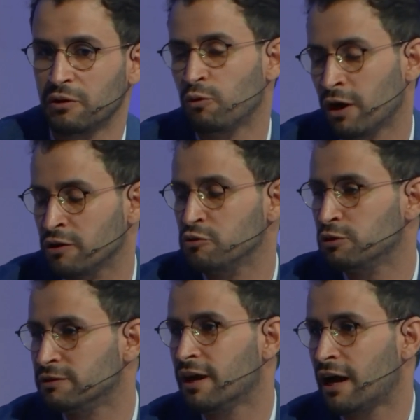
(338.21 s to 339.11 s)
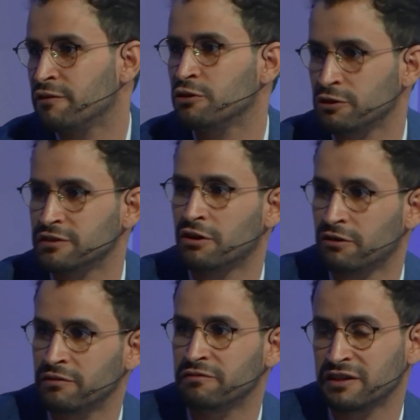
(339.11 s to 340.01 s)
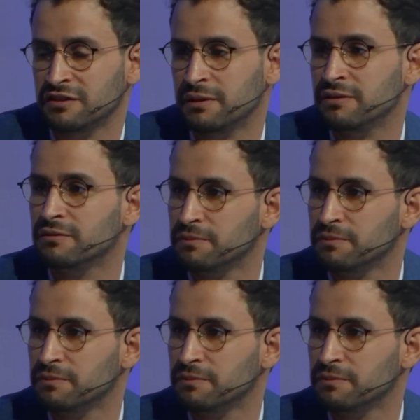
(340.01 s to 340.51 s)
well, you would have your return on investment.